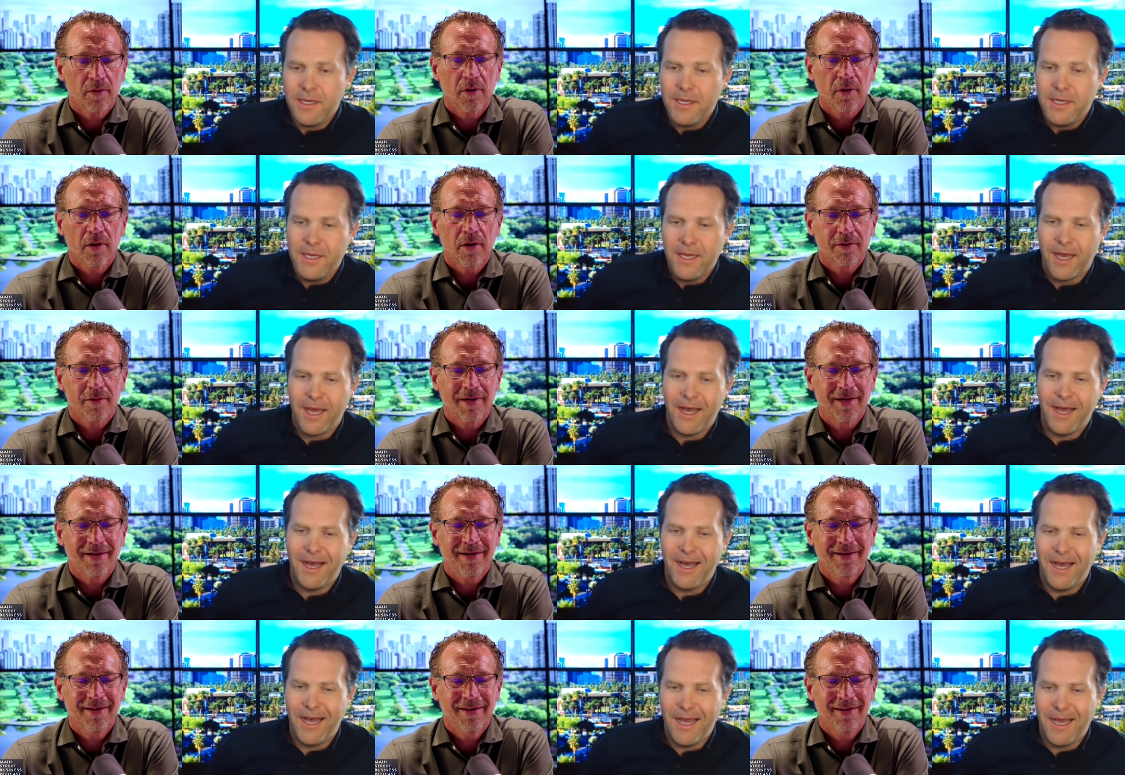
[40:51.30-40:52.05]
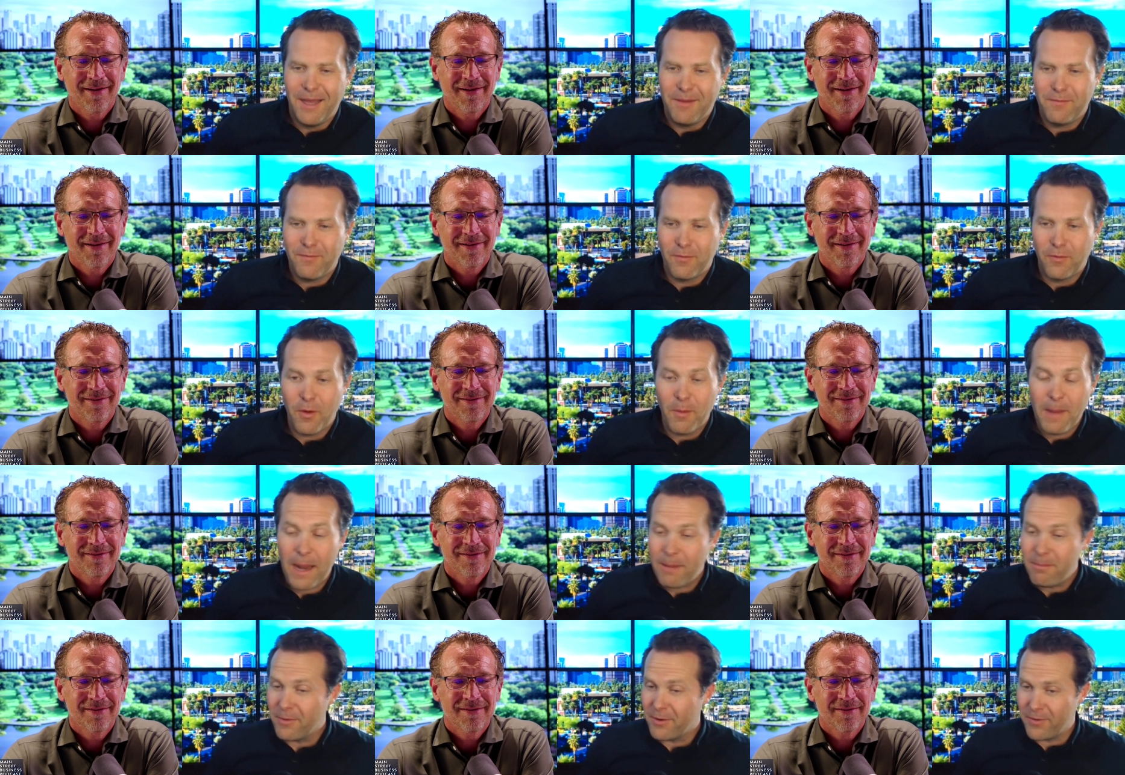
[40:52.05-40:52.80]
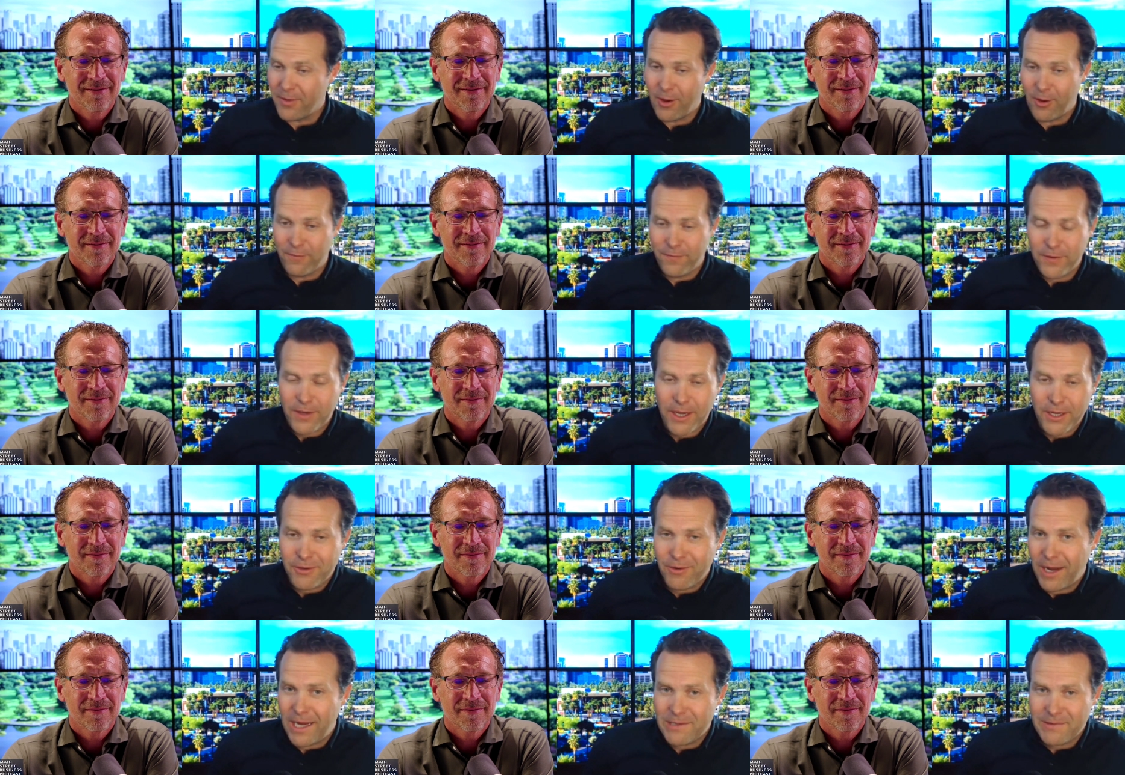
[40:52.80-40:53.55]
Speaker 1: Okay. Uh, remember though, if you
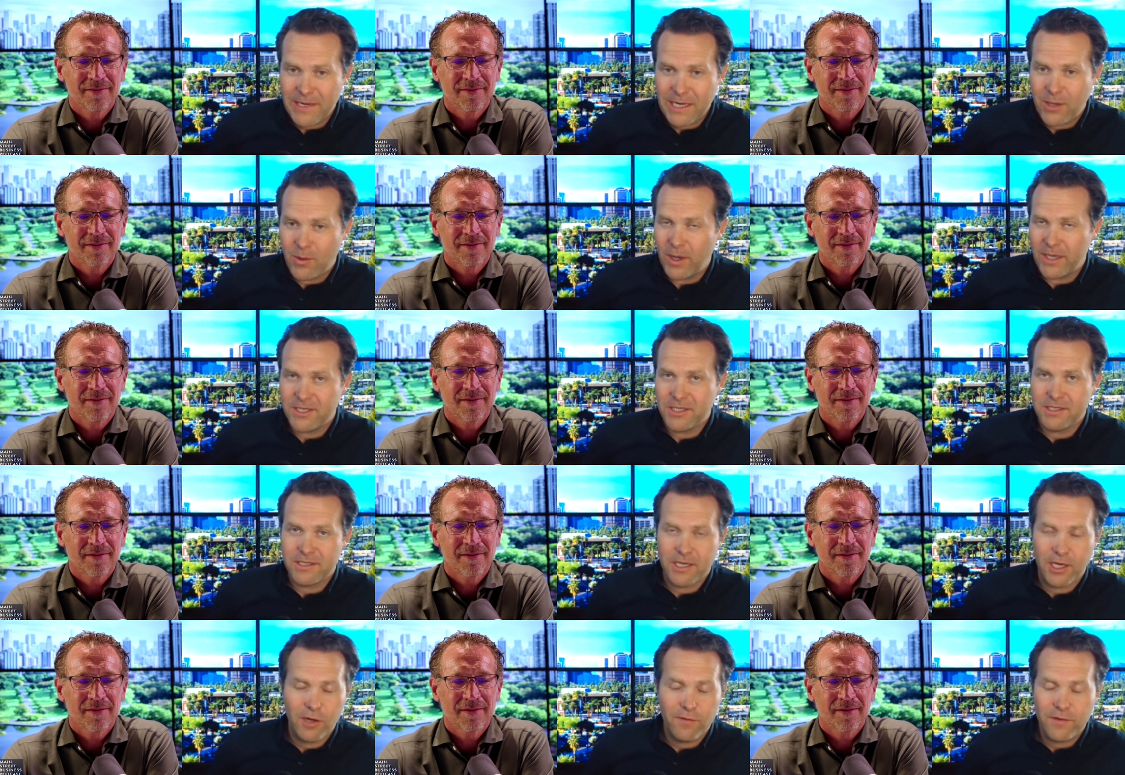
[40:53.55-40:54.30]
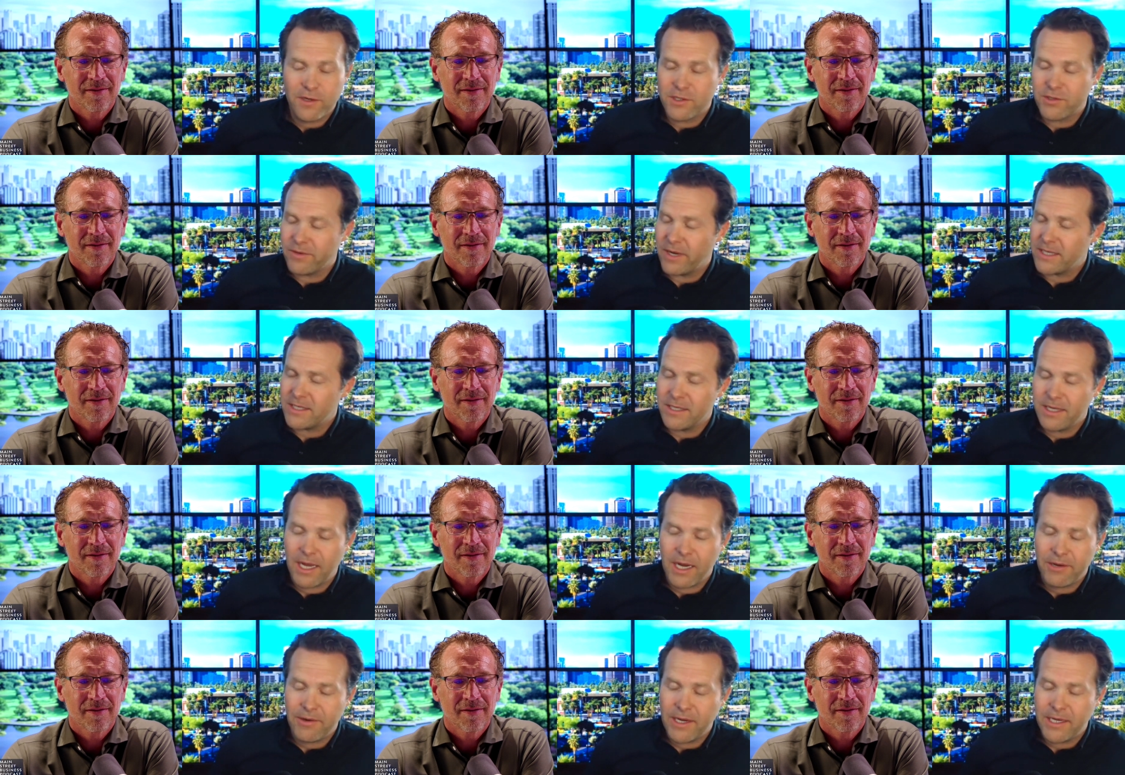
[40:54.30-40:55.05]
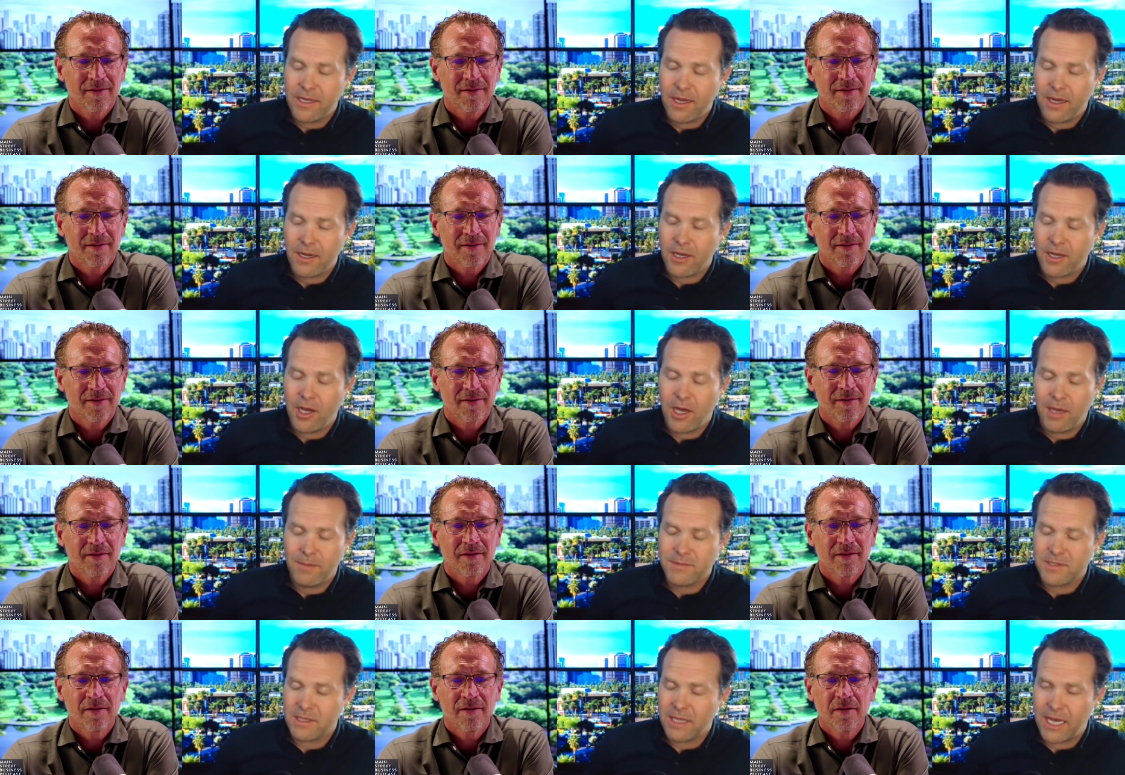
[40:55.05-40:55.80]
got your IRA questions, get over to
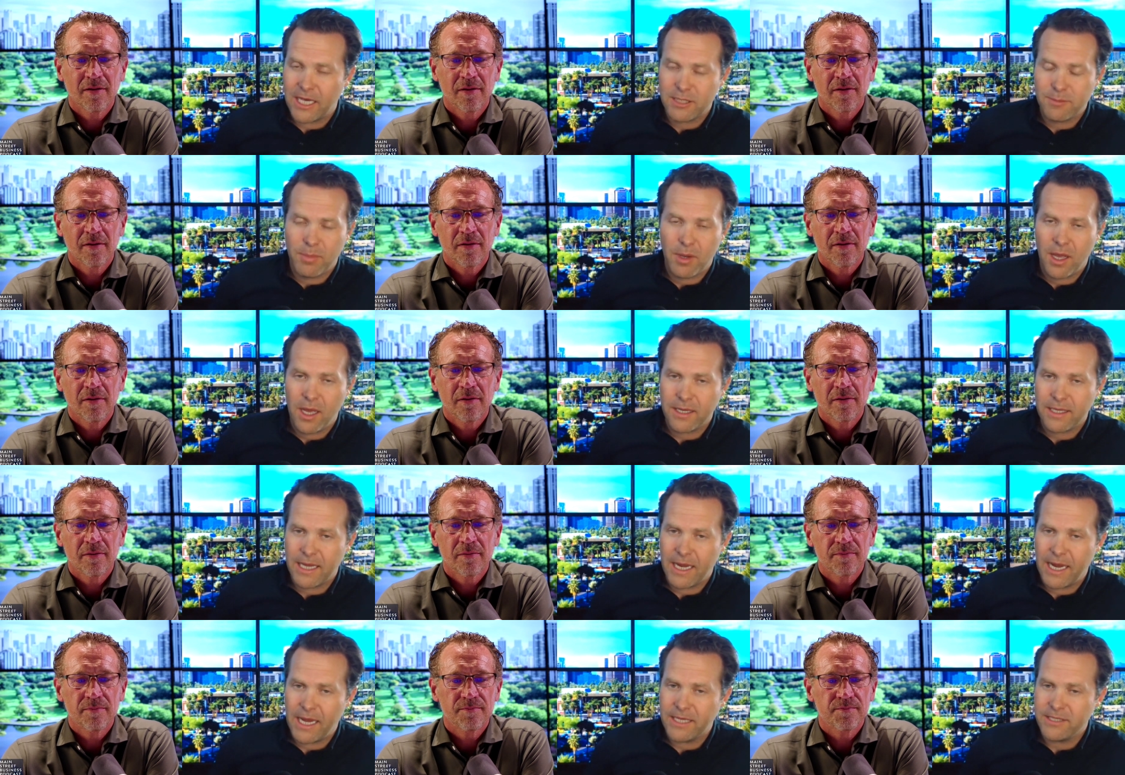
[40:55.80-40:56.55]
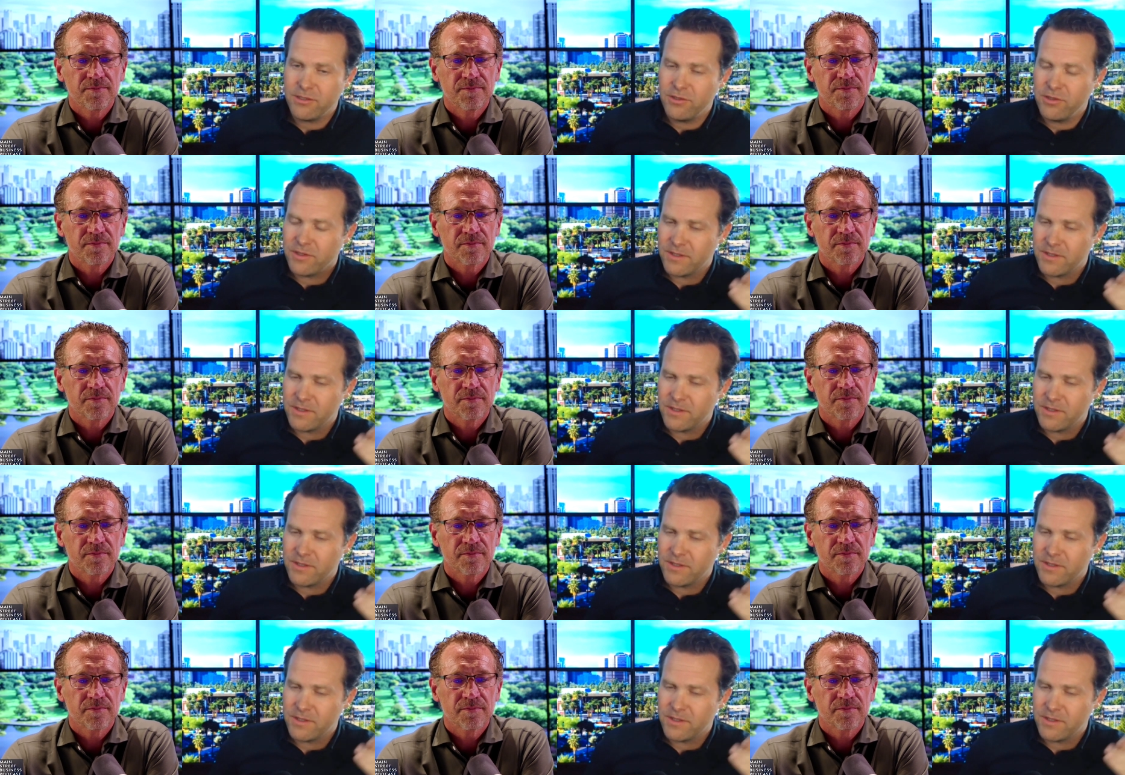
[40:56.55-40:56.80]
directedira.com slash podcast.